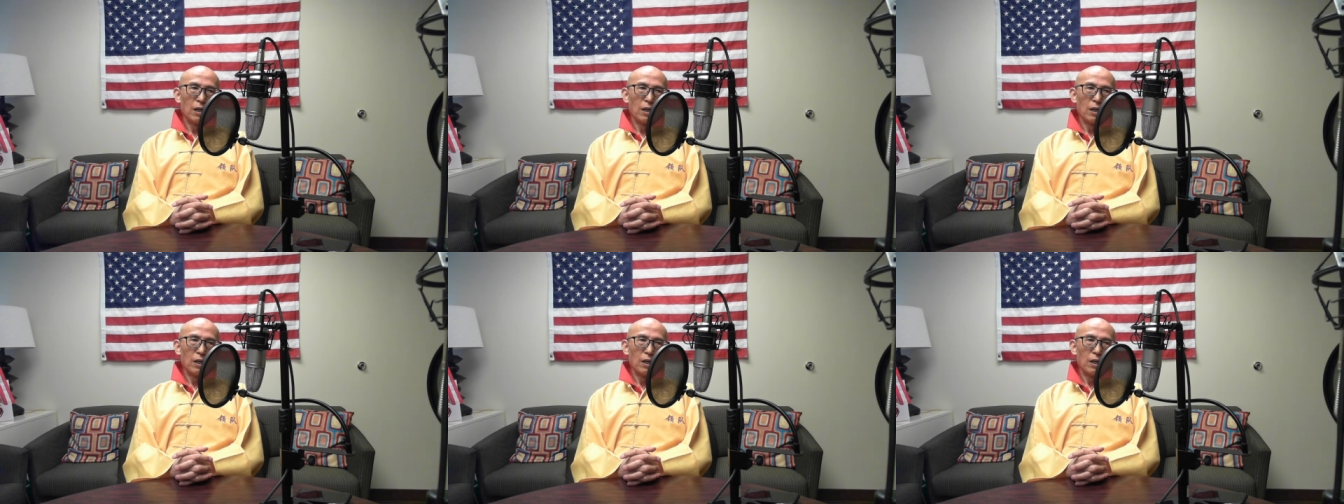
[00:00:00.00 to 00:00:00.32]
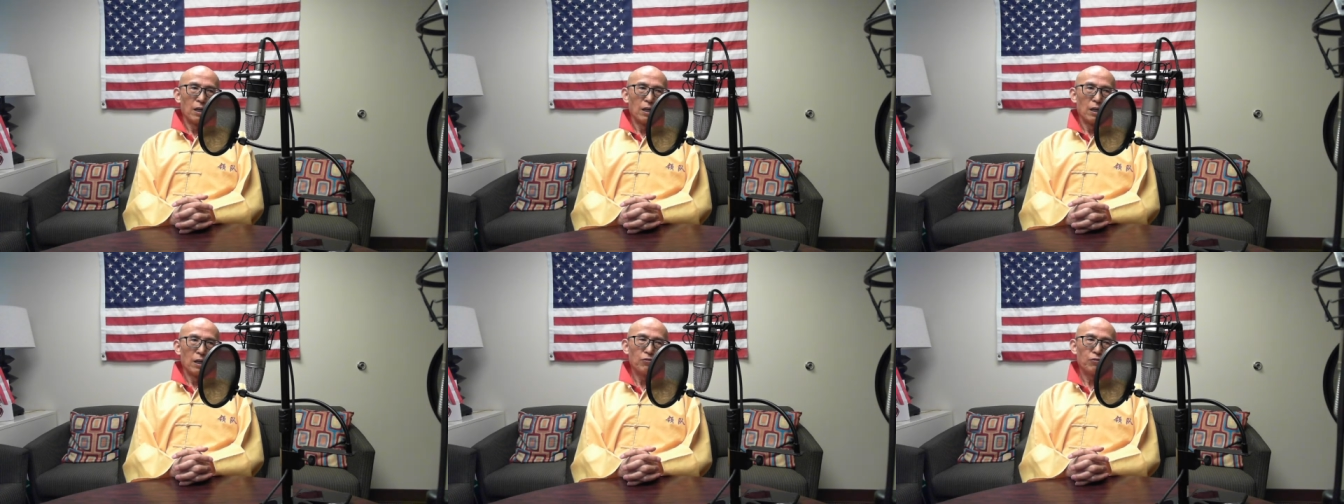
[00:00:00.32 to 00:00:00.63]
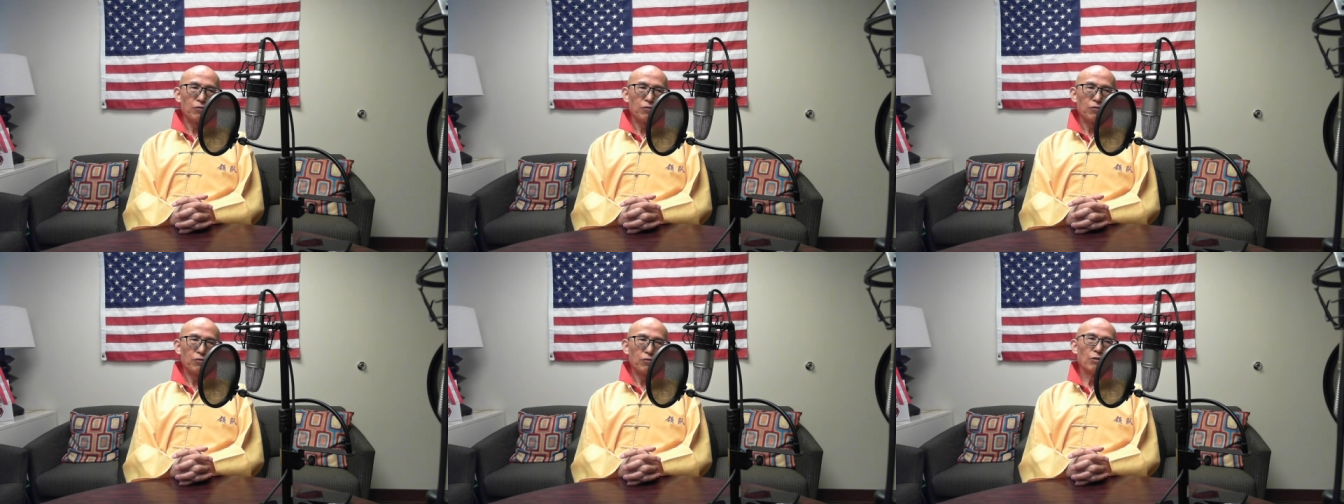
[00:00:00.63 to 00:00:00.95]

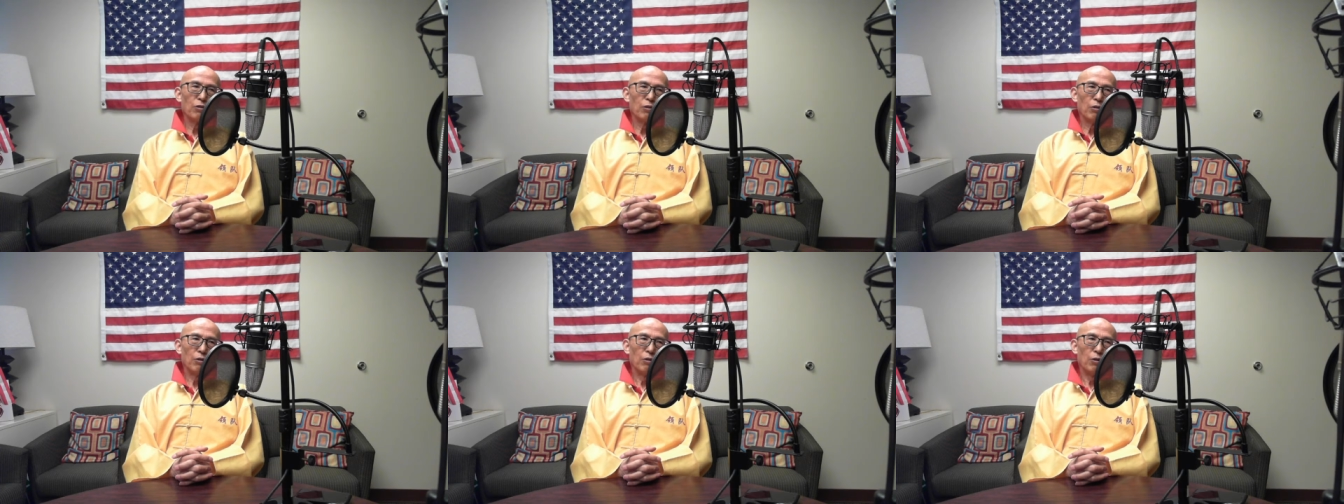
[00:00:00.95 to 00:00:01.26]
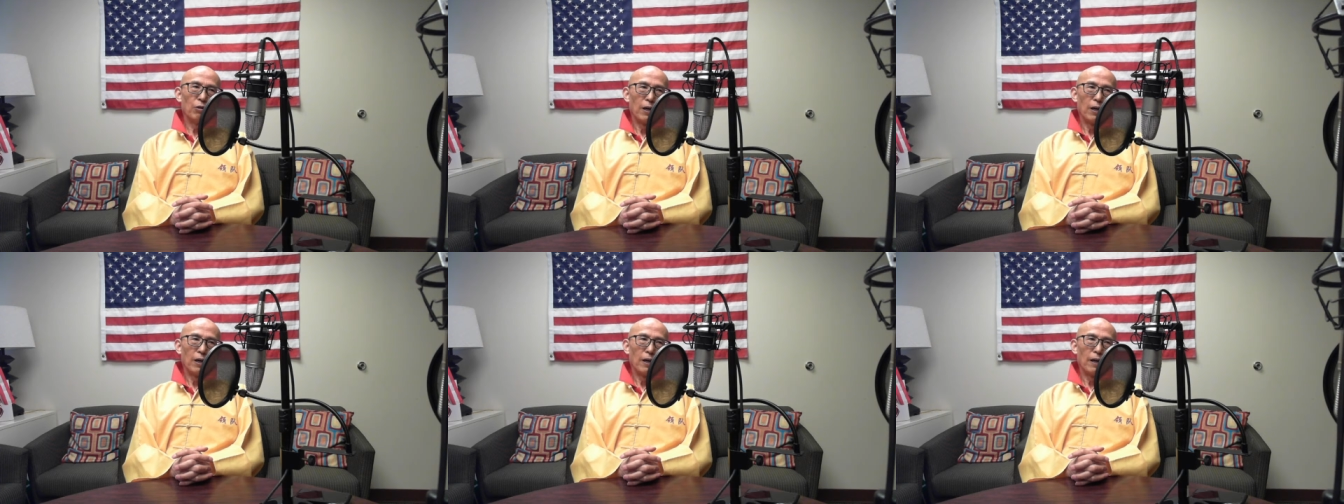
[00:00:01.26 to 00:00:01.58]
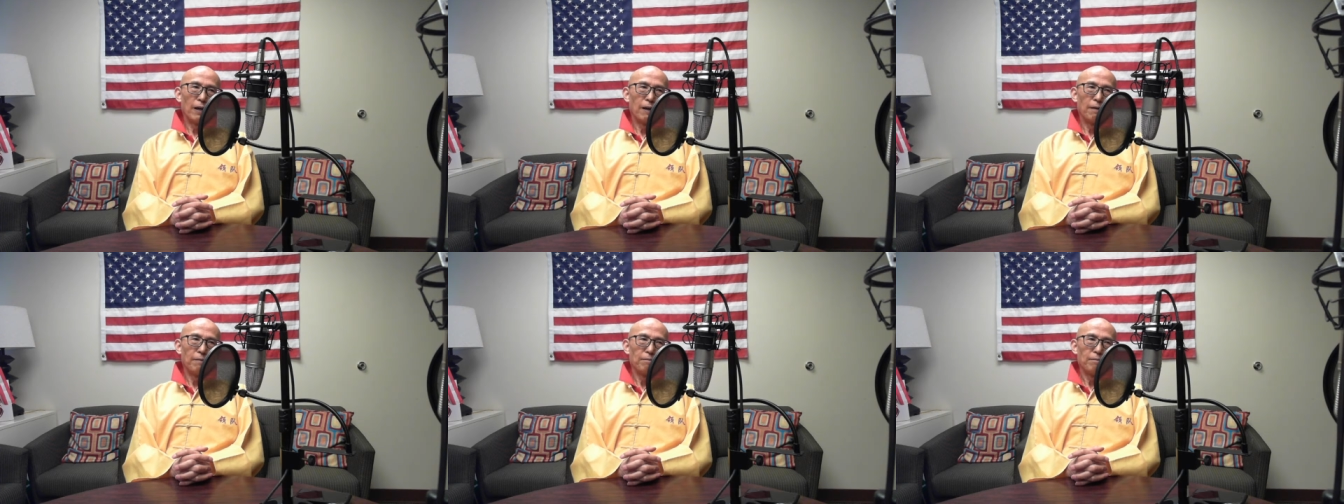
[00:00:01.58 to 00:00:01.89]
chief
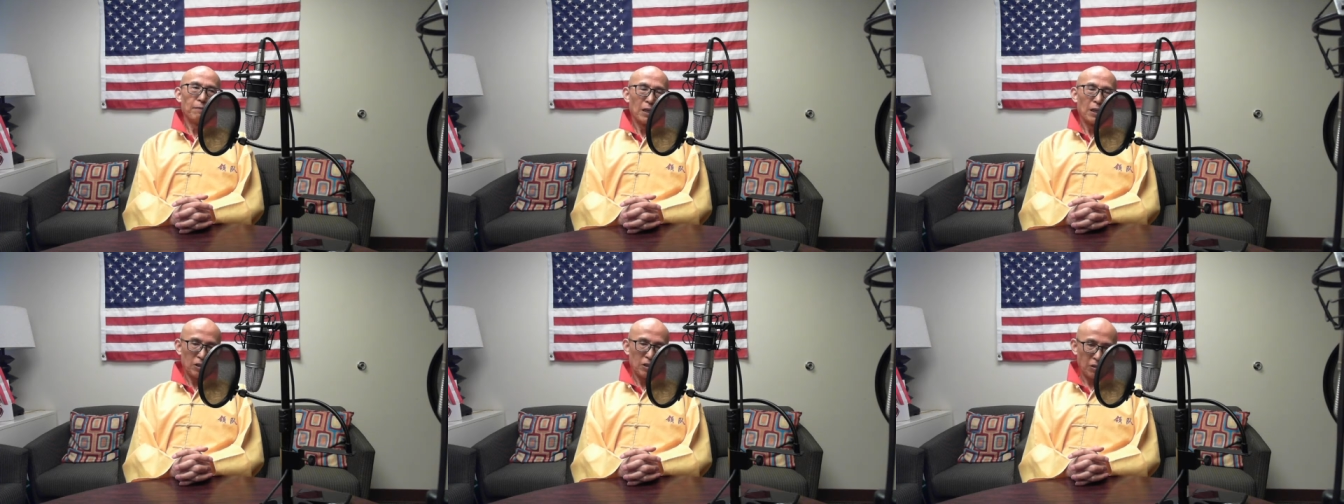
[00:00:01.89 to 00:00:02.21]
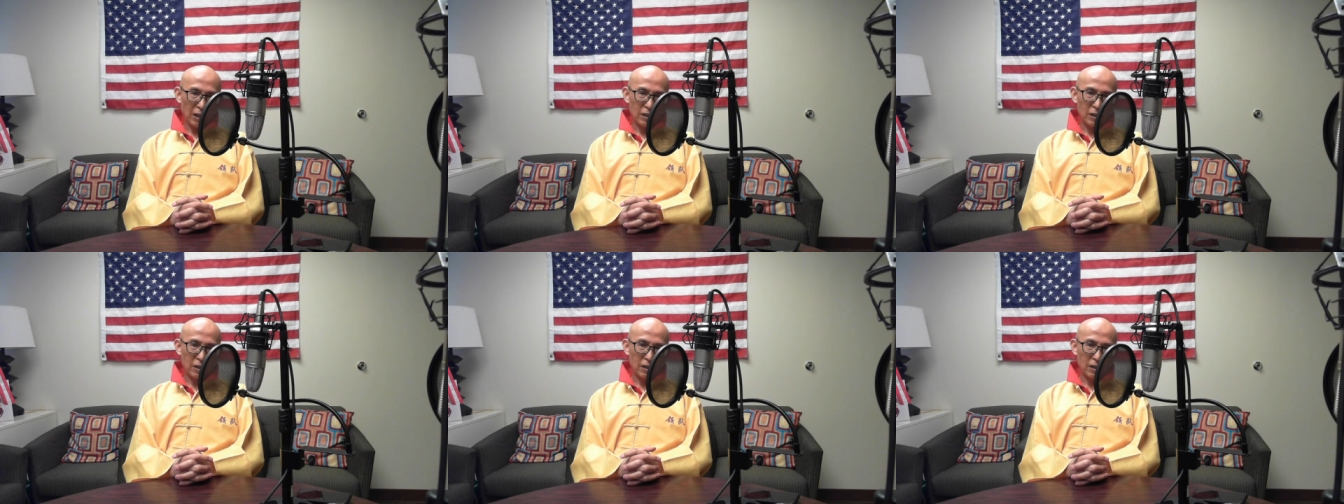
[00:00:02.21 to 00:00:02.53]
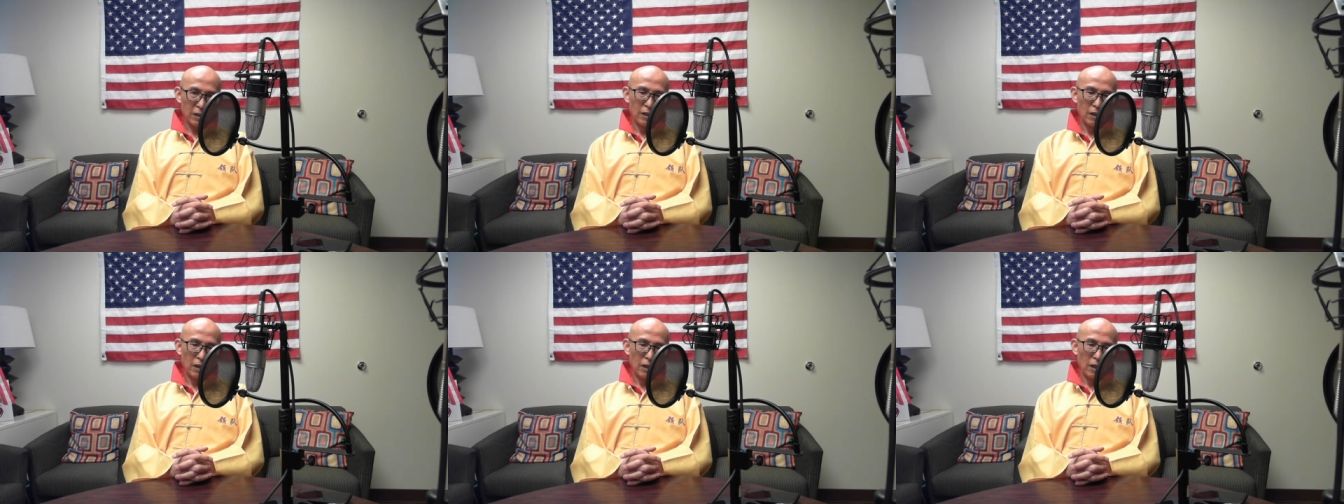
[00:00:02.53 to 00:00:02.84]
director
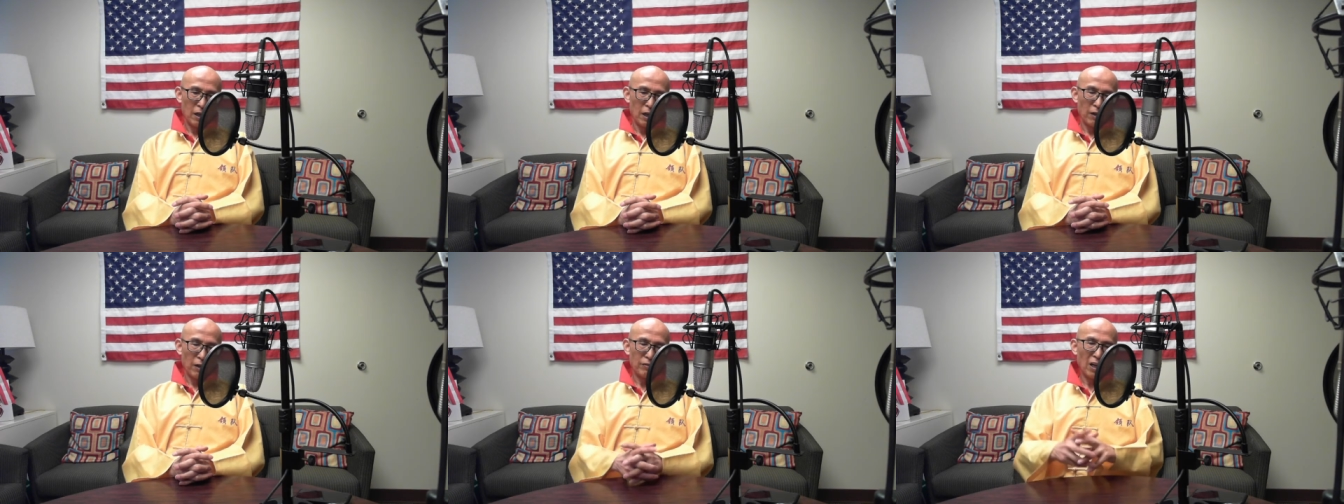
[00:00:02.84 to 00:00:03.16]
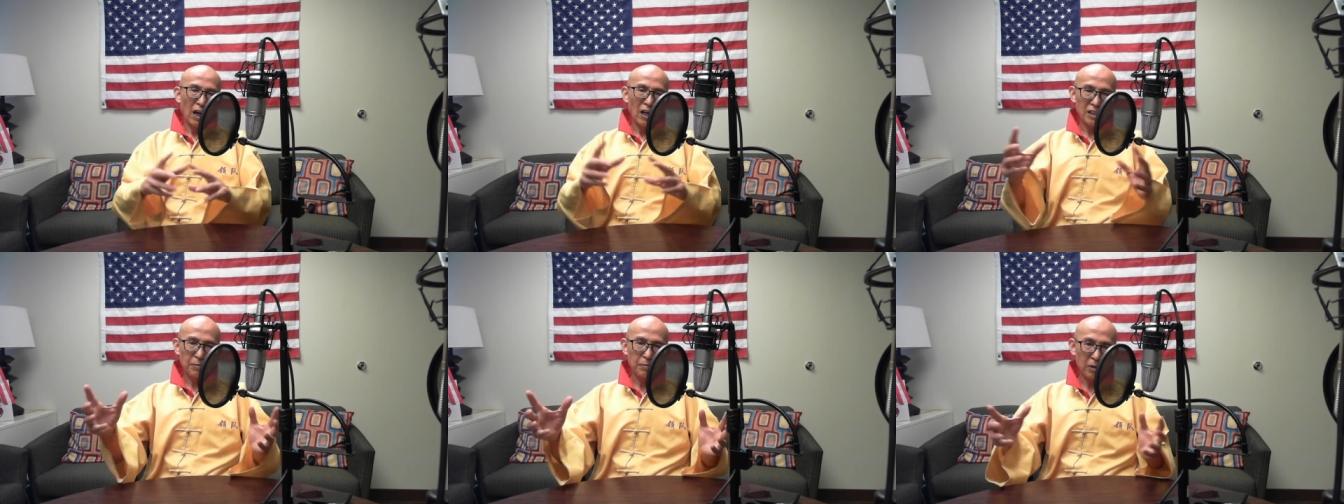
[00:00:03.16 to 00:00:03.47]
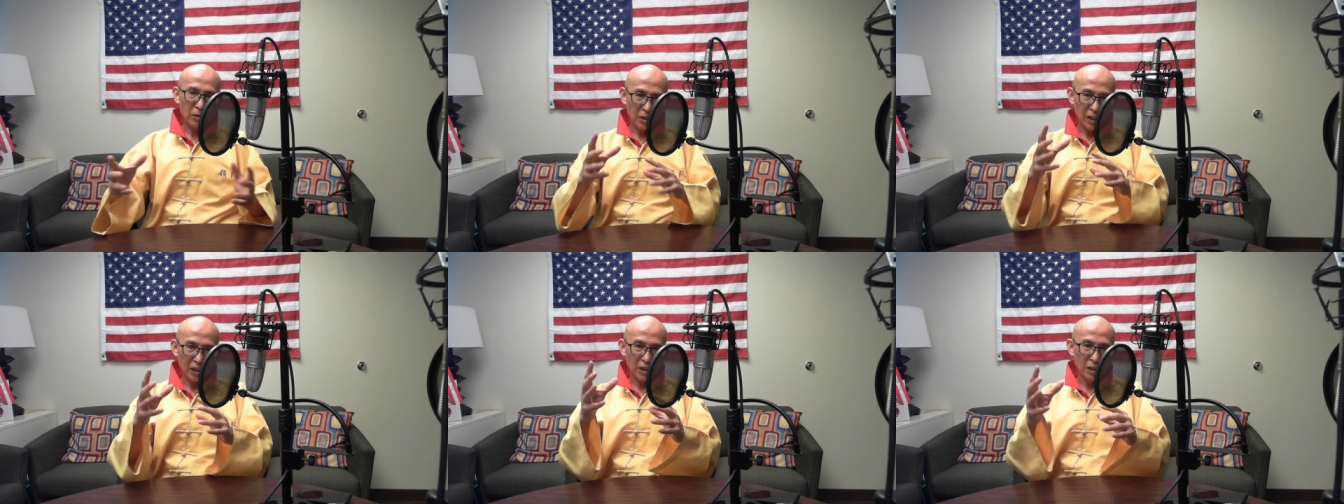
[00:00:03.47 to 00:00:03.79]
of the hospital
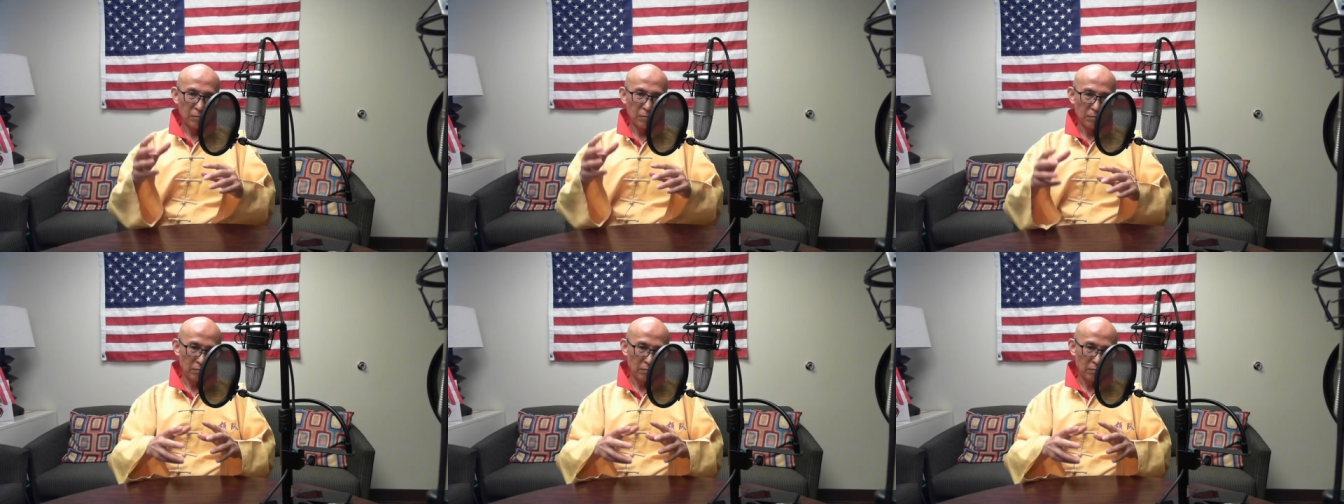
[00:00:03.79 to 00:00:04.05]
system,